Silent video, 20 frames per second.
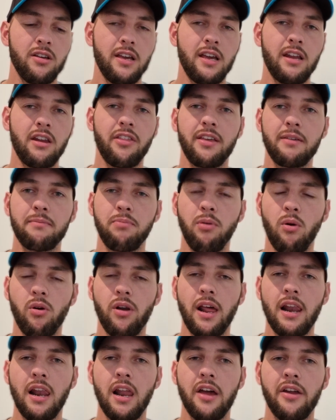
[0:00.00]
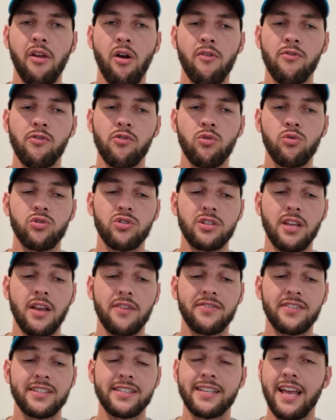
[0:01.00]
and I think Port Adelaide overall just have
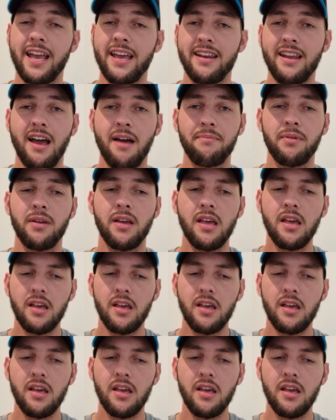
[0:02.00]
to stand up.